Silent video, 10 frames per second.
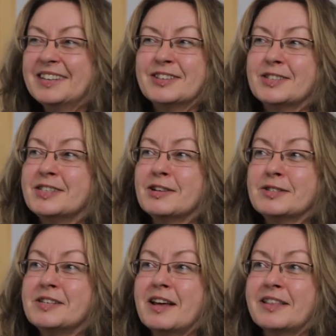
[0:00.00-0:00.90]
there's,
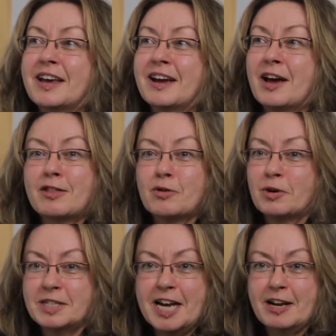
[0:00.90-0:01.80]
there's nothing
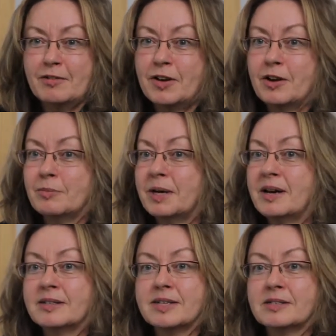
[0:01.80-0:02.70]
authoritative here
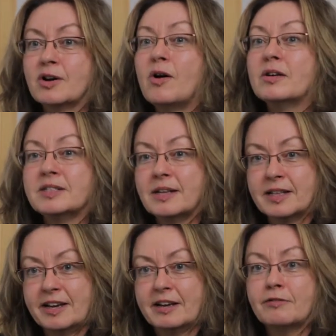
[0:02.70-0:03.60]
because it's
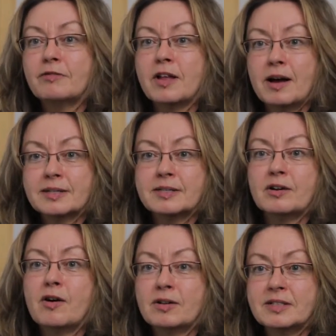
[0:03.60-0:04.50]
constantly in flux
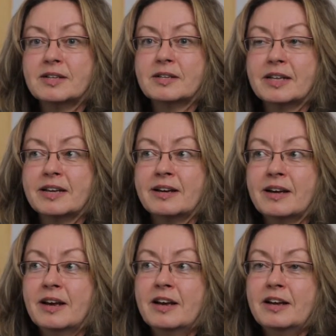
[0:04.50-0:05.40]
and constantly
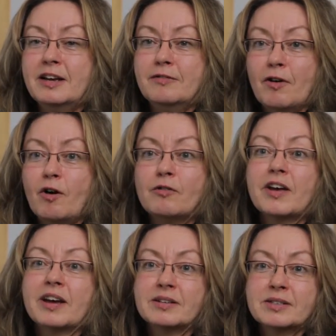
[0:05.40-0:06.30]

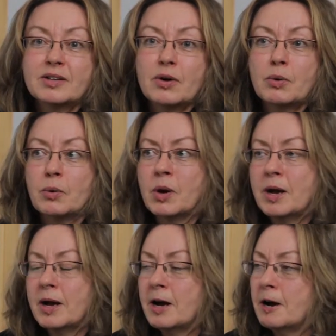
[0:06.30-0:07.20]
evolving. So,
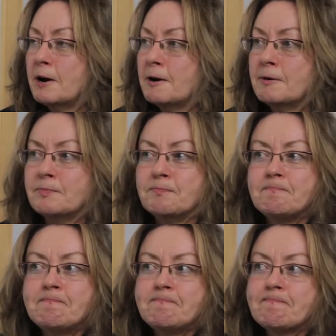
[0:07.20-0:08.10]
um,
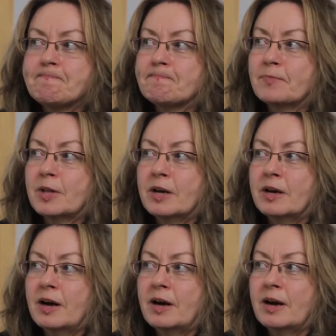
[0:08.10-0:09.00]

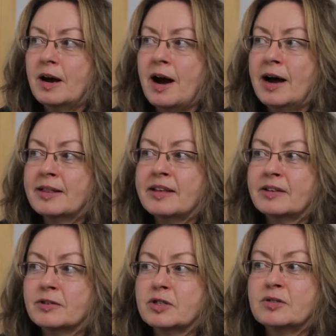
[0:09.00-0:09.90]
I
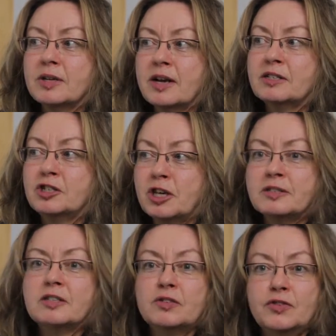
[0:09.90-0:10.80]
think there's
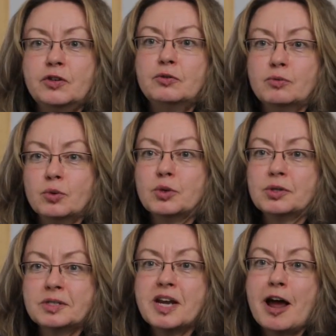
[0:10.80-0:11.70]
just as few
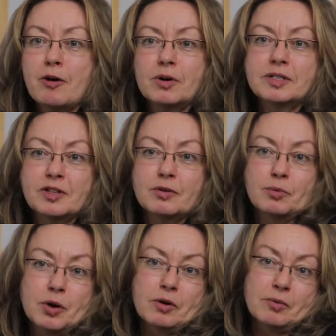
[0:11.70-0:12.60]
rules now as there
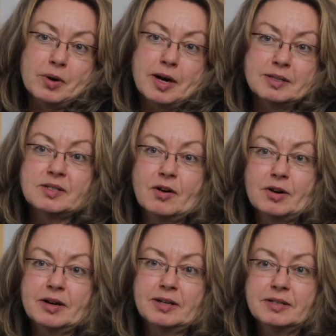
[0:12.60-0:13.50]
were when I
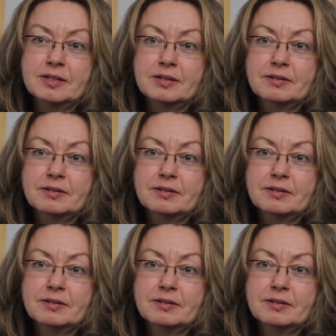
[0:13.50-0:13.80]
started.